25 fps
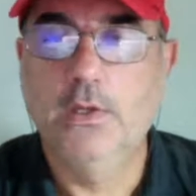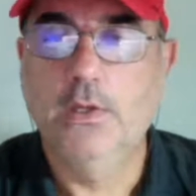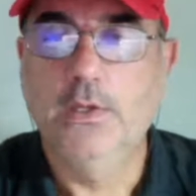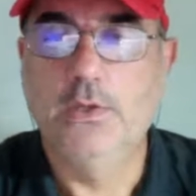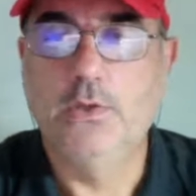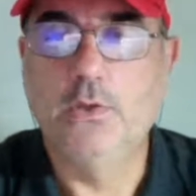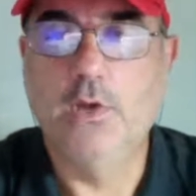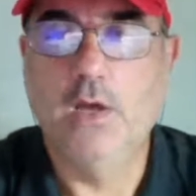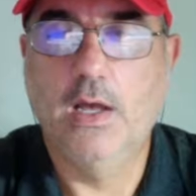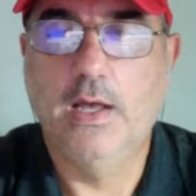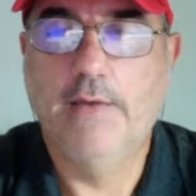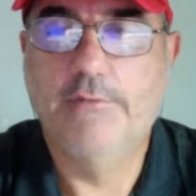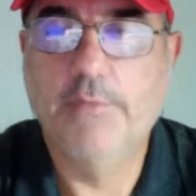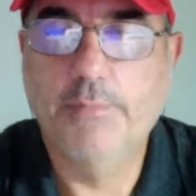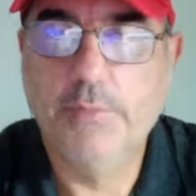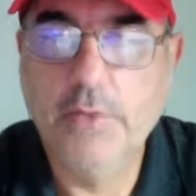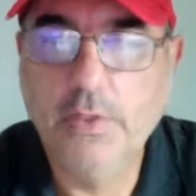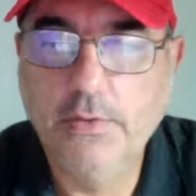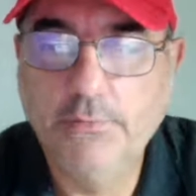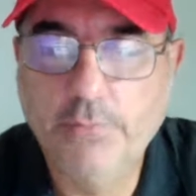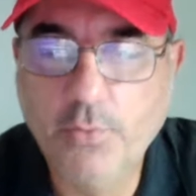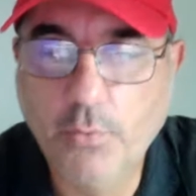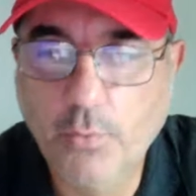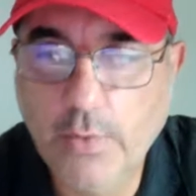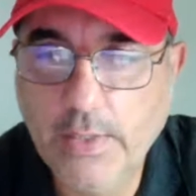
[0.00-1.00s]
You all have a
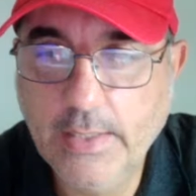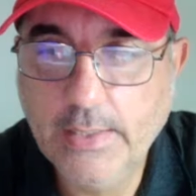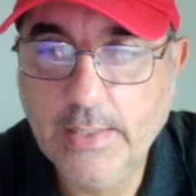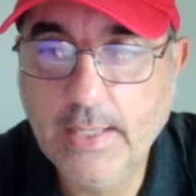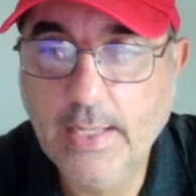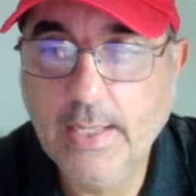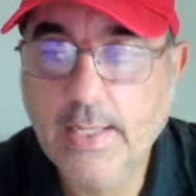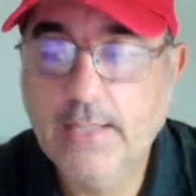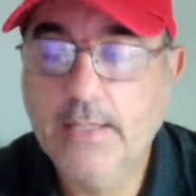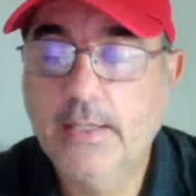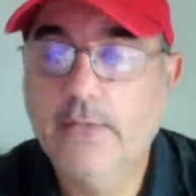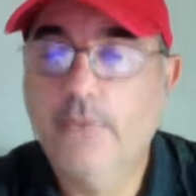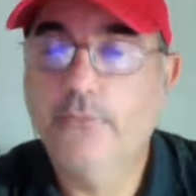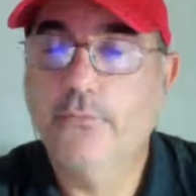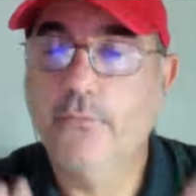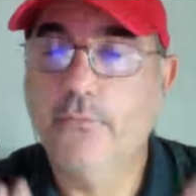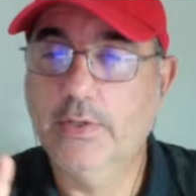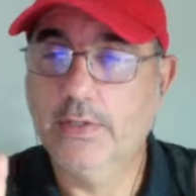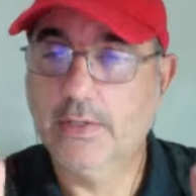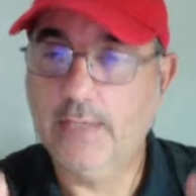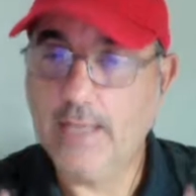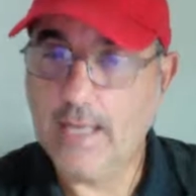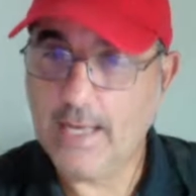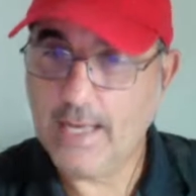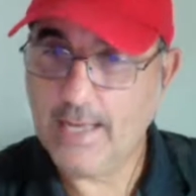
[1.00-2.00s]
beautiful weekend.
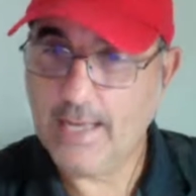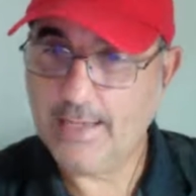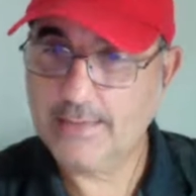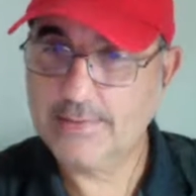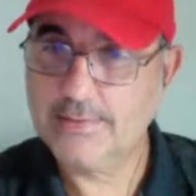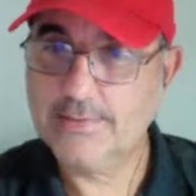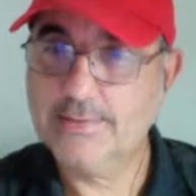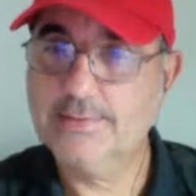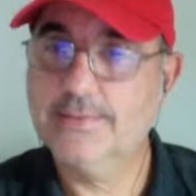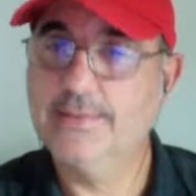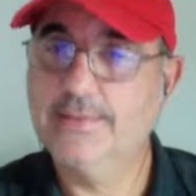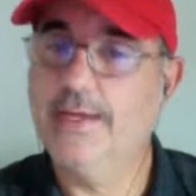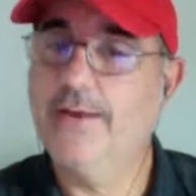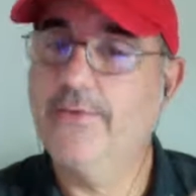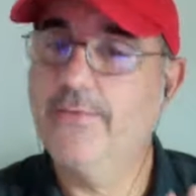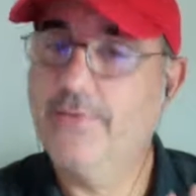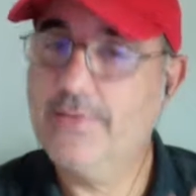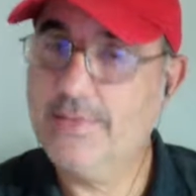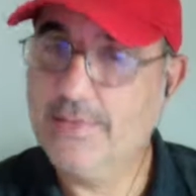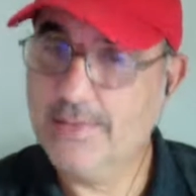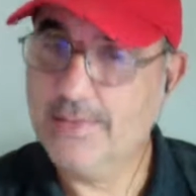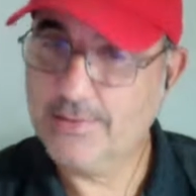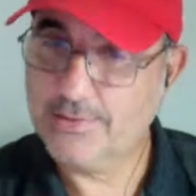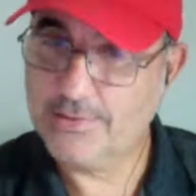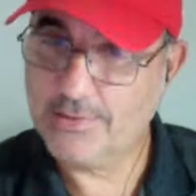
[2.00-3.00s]
Relax.
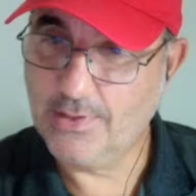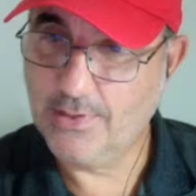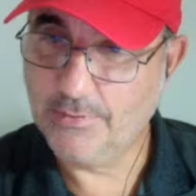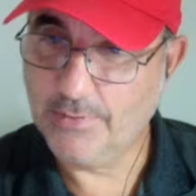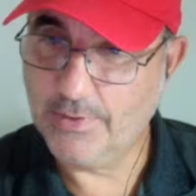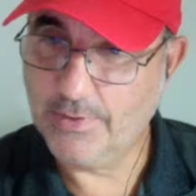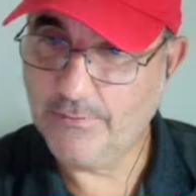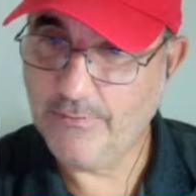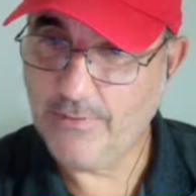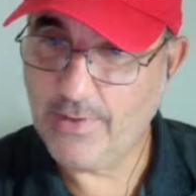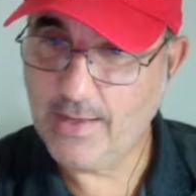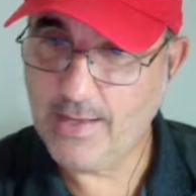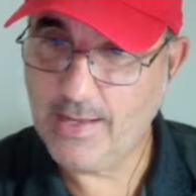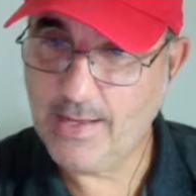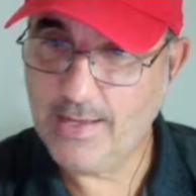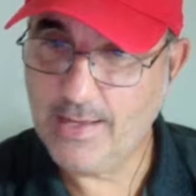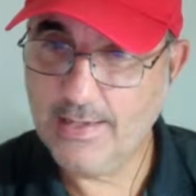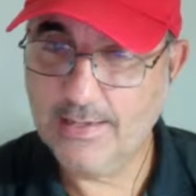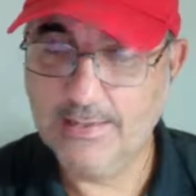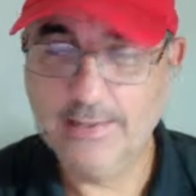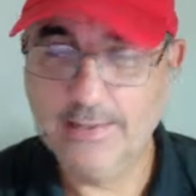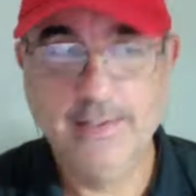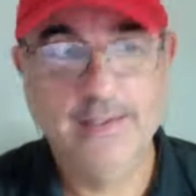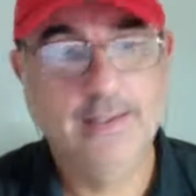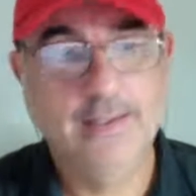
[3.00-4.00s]
Everything is going to be
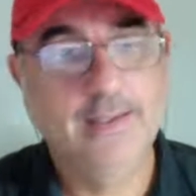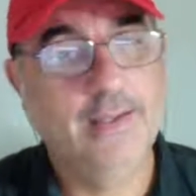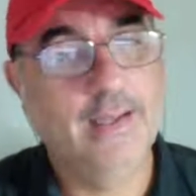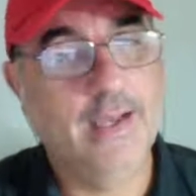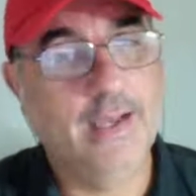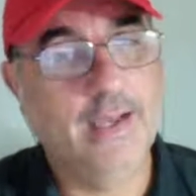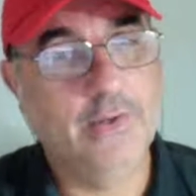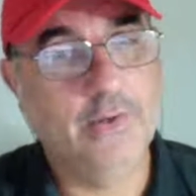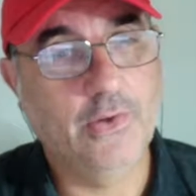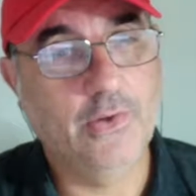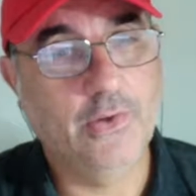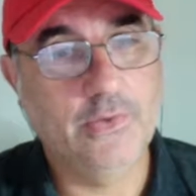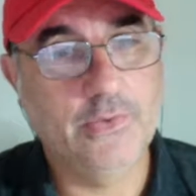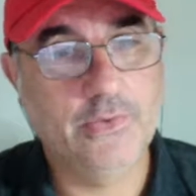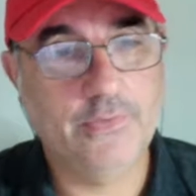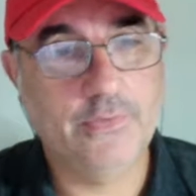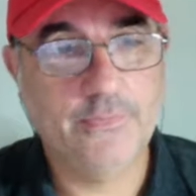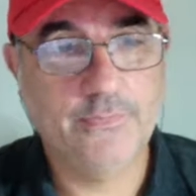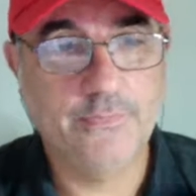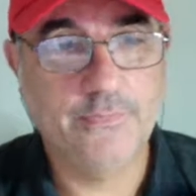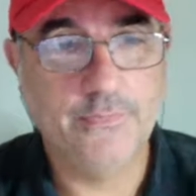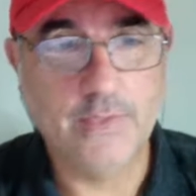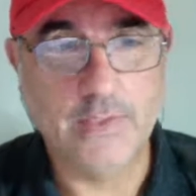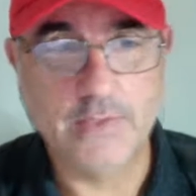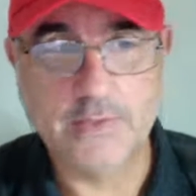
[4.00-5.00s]
fine. I know you're
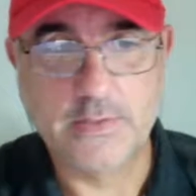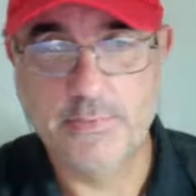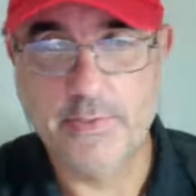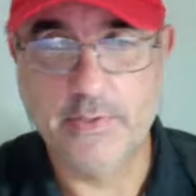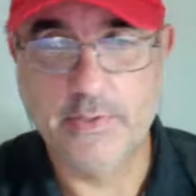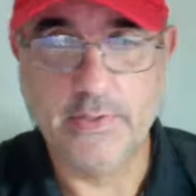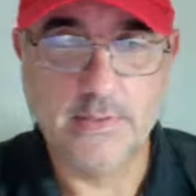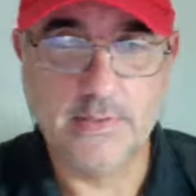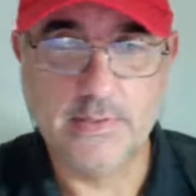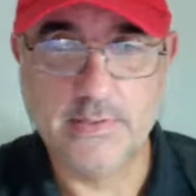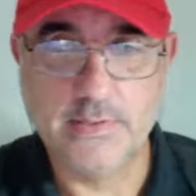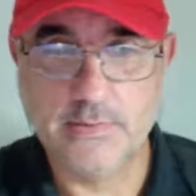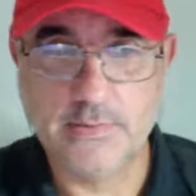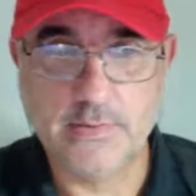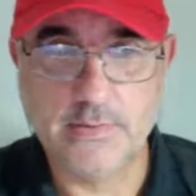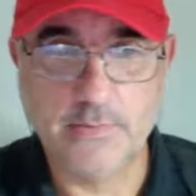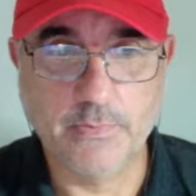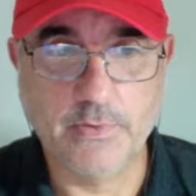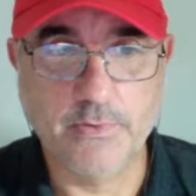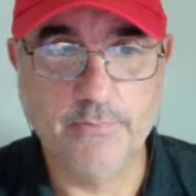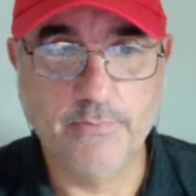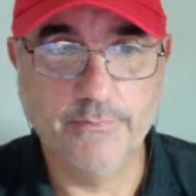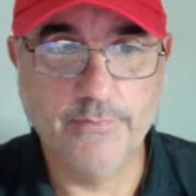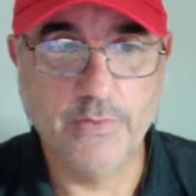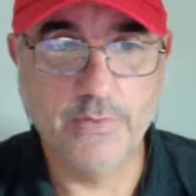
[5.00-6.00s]
experiencing some
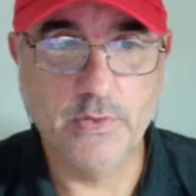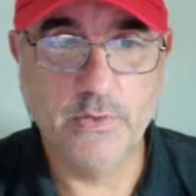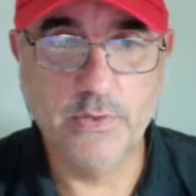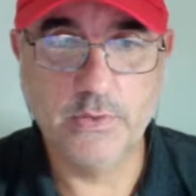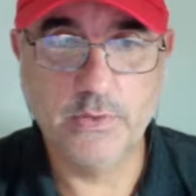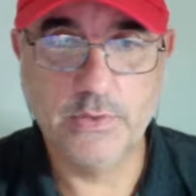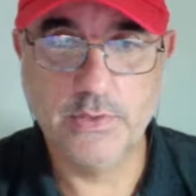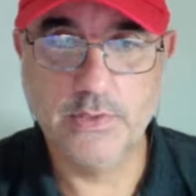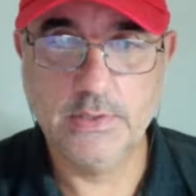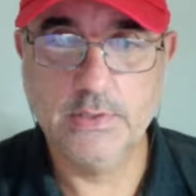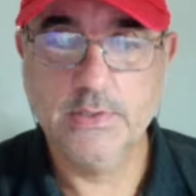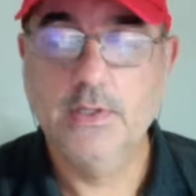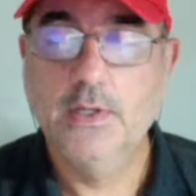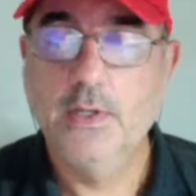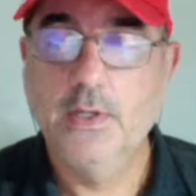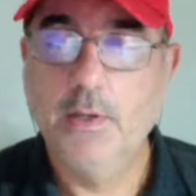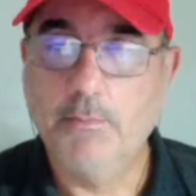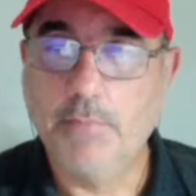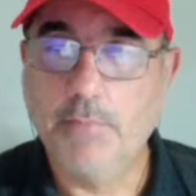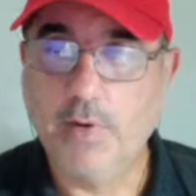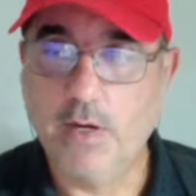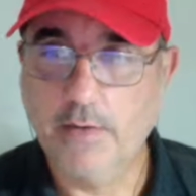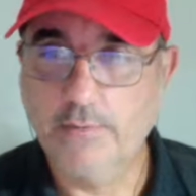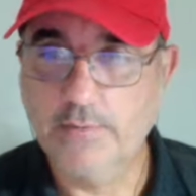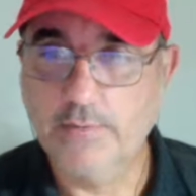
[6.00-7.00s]
confusion.
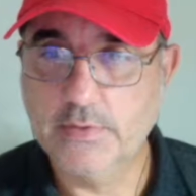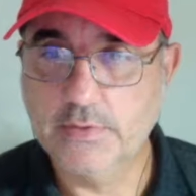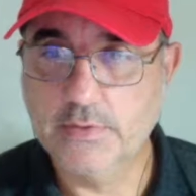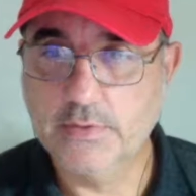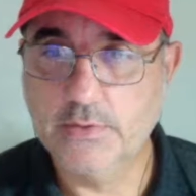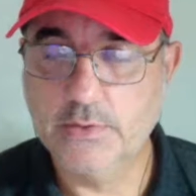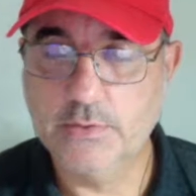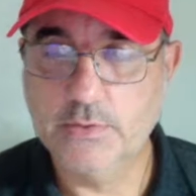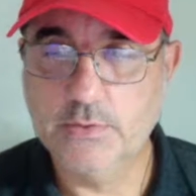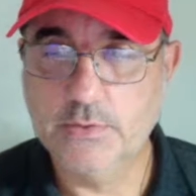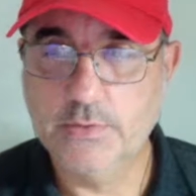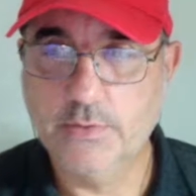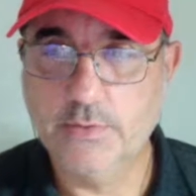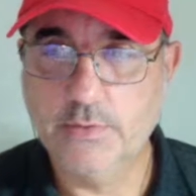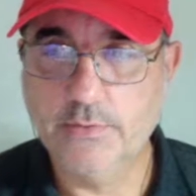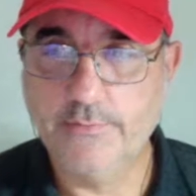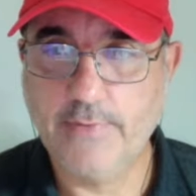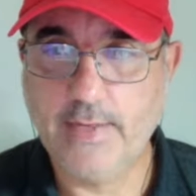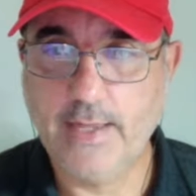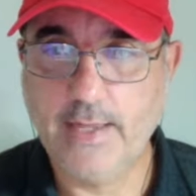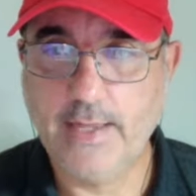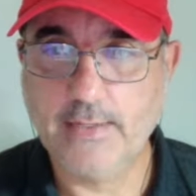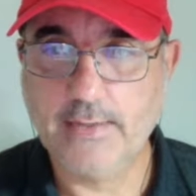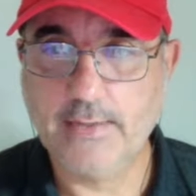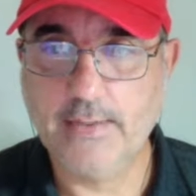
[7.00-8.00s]
Part of it's due to the
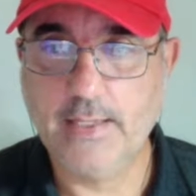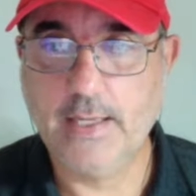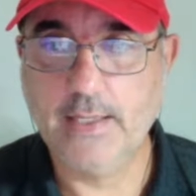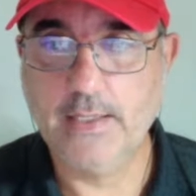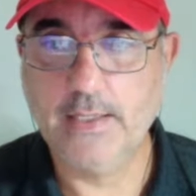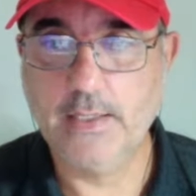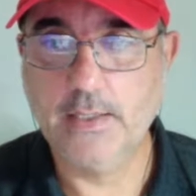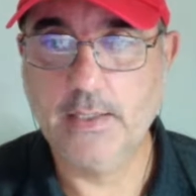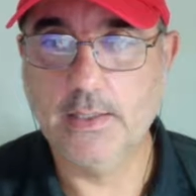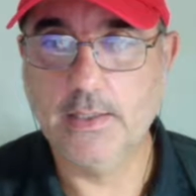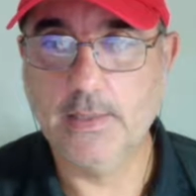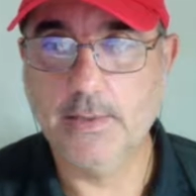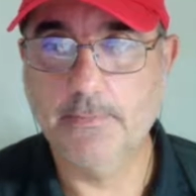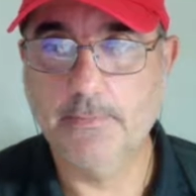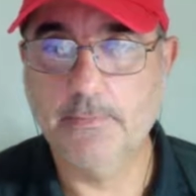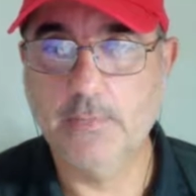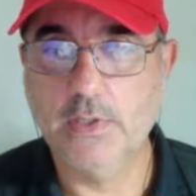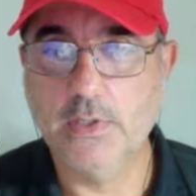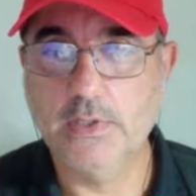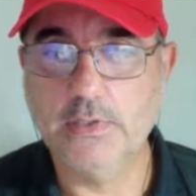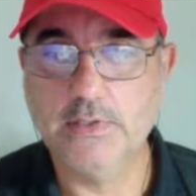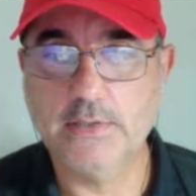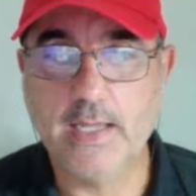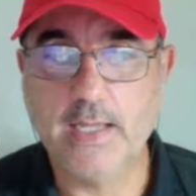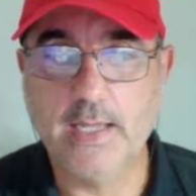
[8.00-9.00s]
fact that
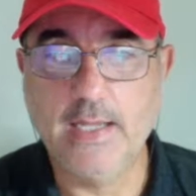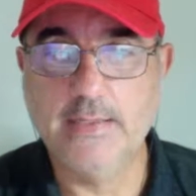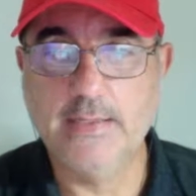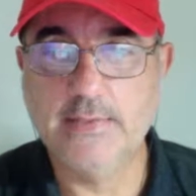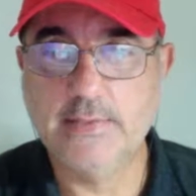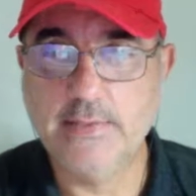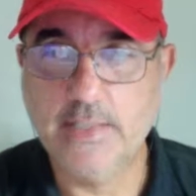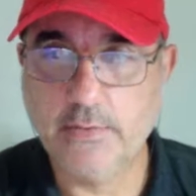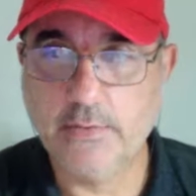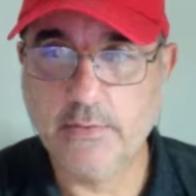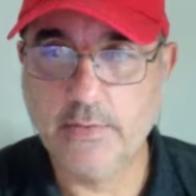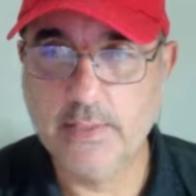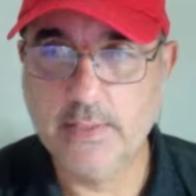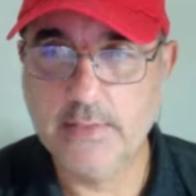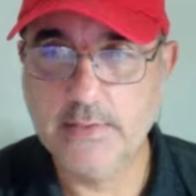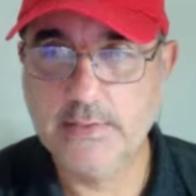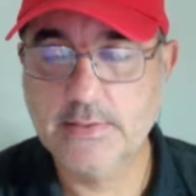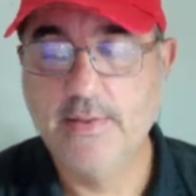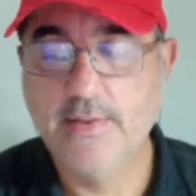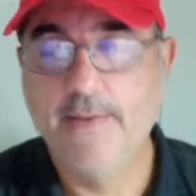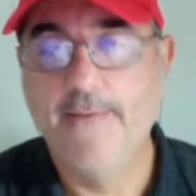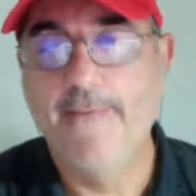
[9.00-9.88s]
it's asynchronous.